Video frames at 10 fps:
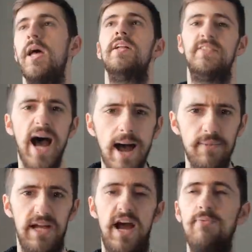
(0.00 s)
Damn
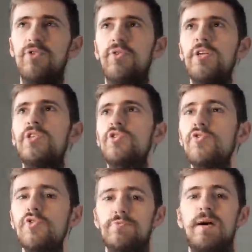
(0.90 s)
it! I was going to
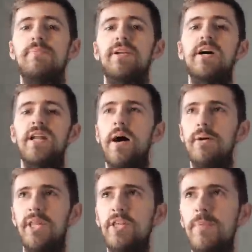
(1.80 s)
use my banana,
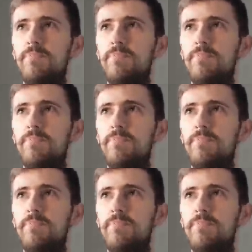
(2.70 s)
but then the